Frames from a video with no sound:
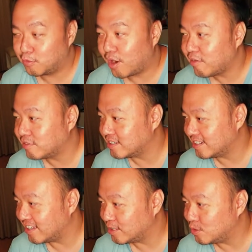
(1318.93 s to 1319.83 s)
rivalry
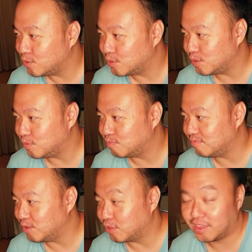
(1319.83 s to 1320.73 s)
that
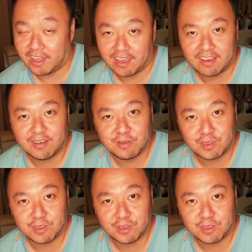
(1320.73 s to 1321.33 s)
you think